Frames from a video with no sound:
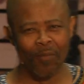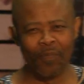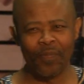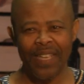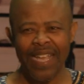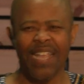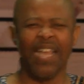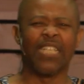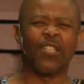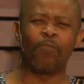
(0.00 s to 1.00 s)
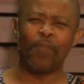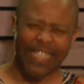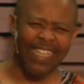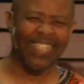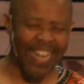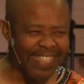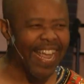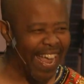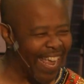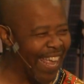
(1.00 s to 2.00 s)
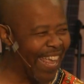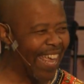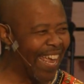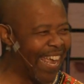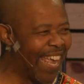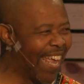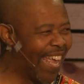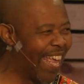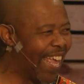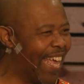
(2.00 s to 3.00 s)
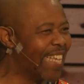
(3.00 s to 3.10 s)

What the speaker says: rest in his presence. The speed of